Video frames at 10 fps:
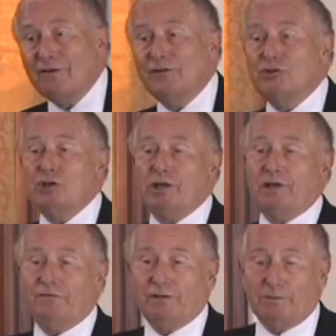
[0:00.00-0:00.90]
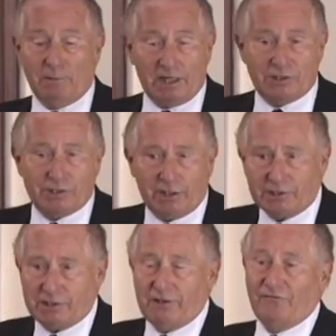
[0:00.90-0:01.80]
I've achieved in my
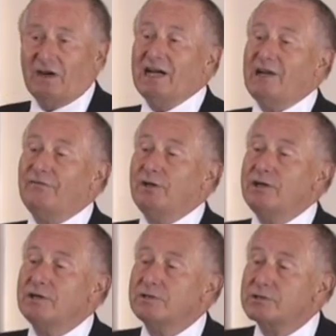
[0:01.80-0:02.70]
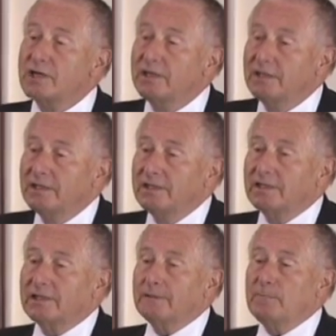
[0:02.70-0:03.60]
65 years
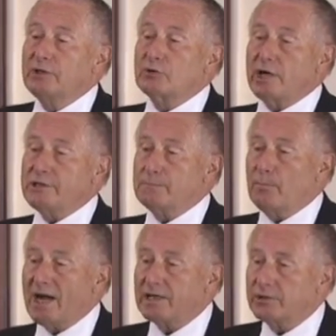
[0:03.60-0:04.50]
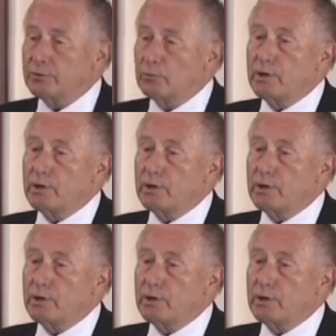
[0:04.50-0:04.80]
can be traced back to the